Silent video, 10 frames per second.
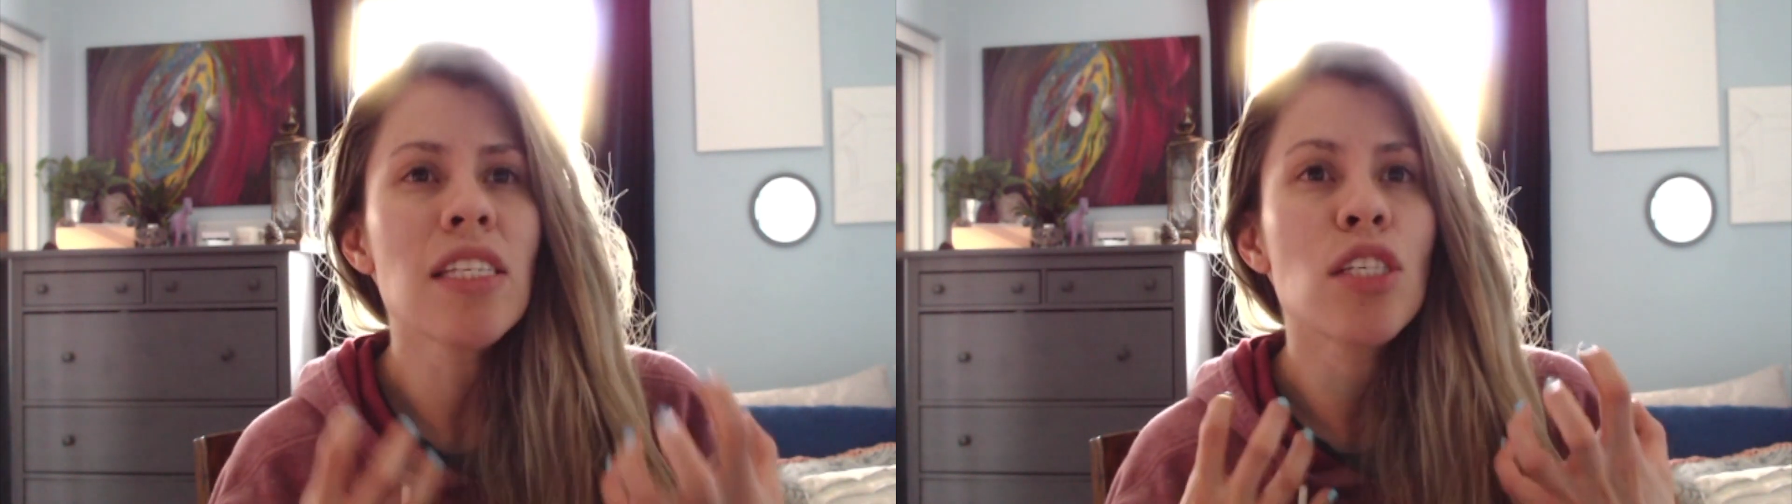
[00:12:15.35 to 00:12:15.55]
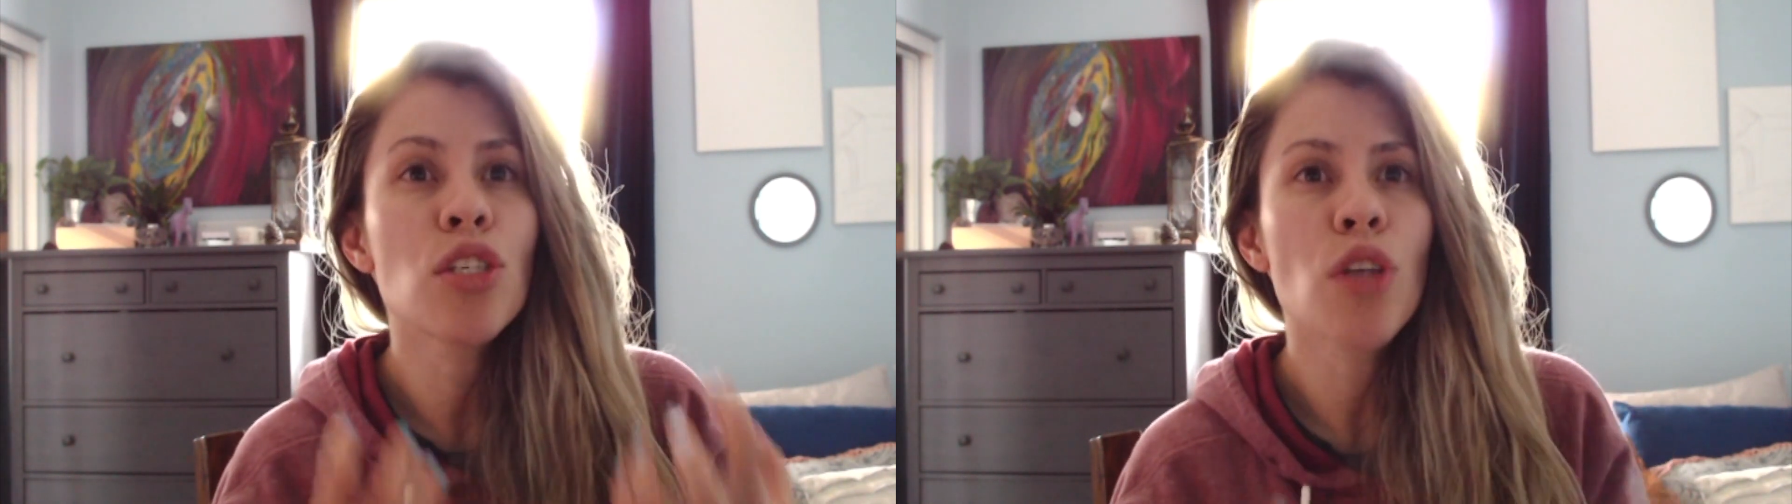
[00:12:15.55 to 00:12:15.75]

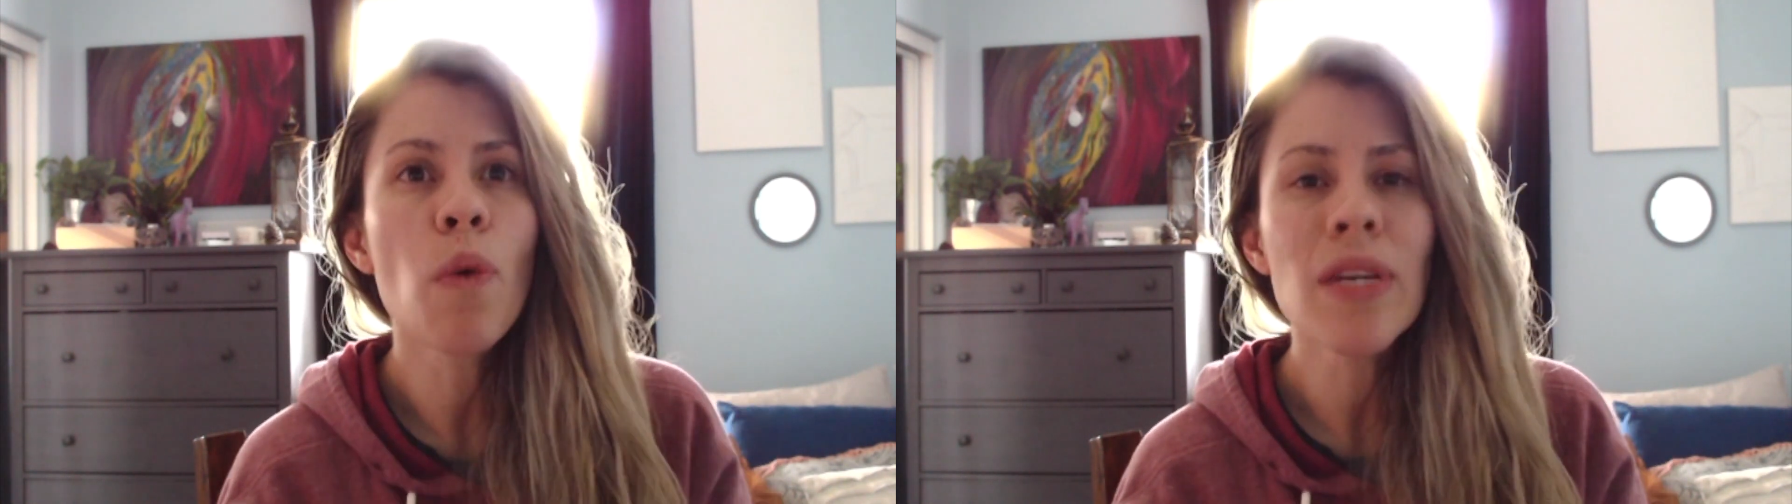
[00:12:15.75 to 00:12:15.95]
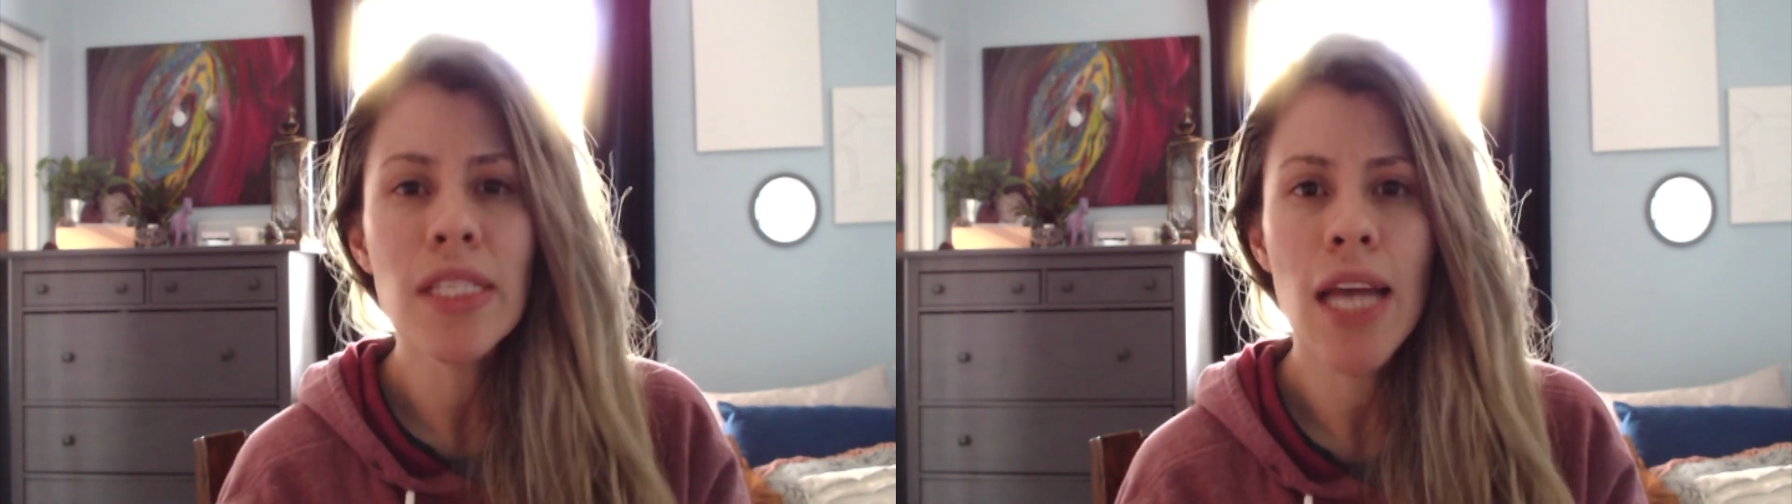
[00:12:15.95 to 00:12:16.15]
so
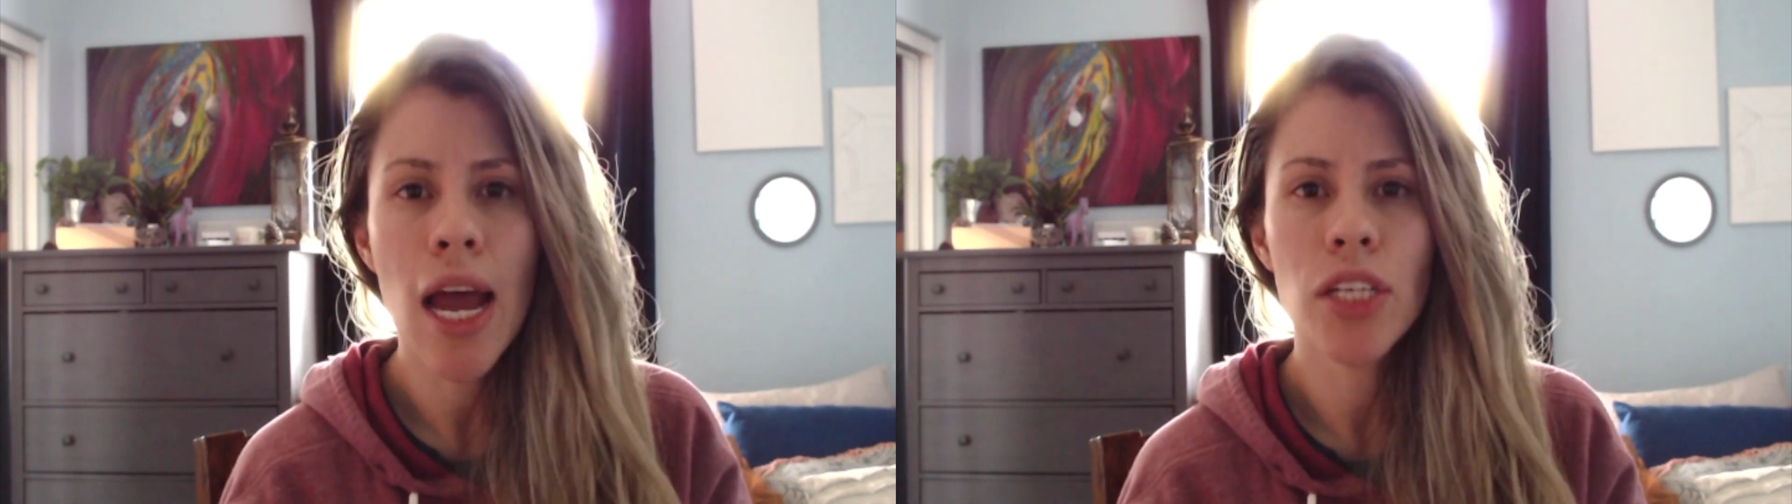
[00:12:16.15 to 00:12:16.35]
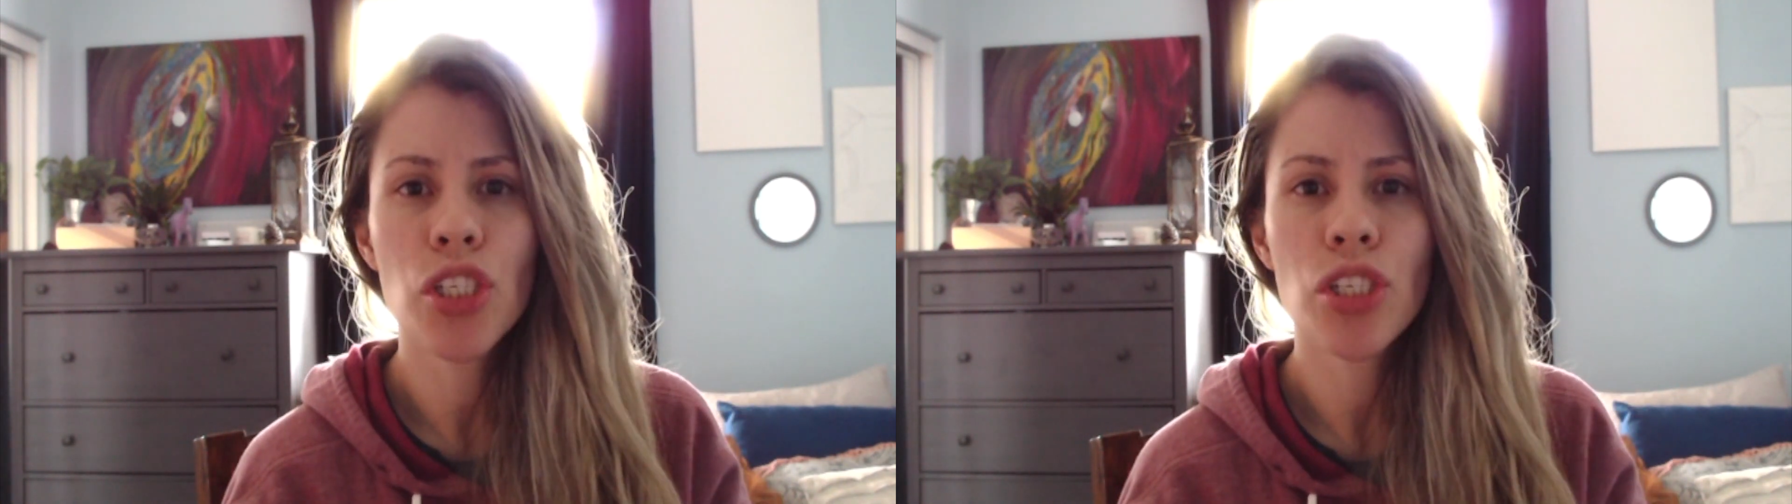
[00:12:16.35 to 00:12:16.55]

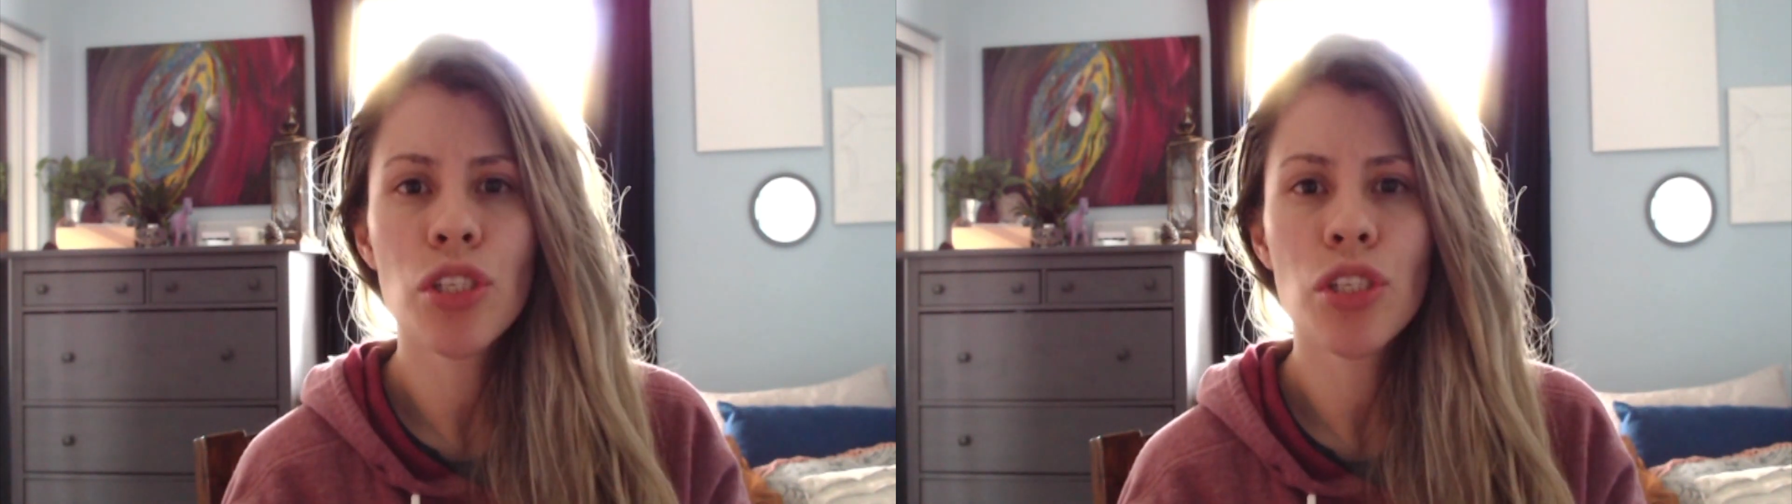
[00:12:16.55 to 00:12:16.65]
attached